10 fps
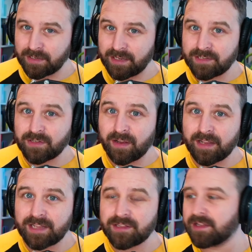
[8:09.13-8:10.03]
it's
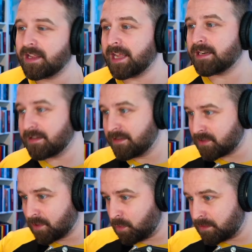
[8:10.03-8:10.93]
in
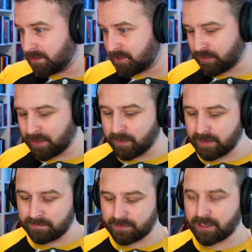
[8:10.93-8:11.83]
sold straight
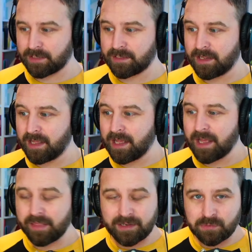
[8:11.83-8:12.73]
away. So yes,
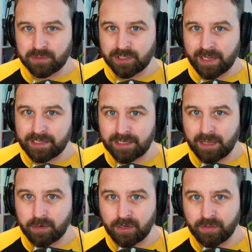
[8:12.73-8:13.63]
thanks for watching, guys. Let
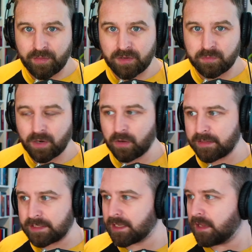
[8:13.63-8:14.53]
me know your thoughts below on
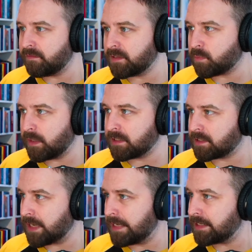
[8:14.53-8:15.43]
this. If it's been
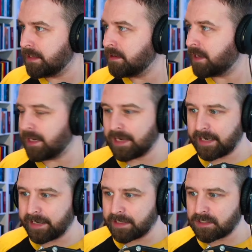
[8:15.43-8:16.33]
said in
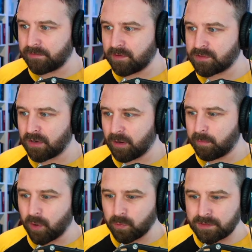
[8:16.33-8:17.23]
any interviews or
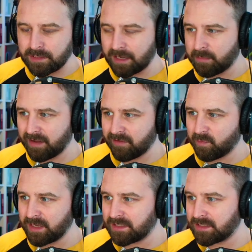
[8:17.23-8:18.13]
posts that I may have
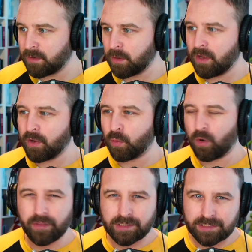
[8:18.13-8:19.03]
missed
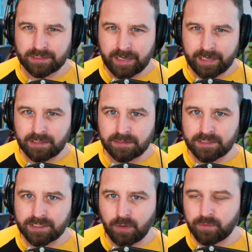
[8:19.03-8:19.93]
what the style and
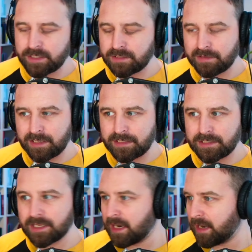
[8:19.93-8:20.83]
sound is for
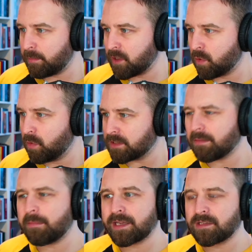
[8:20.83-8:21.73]
this, let me know, because I
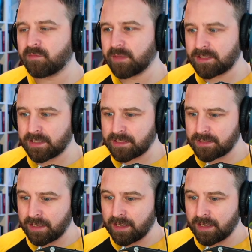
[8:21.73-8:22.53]
might have missed this.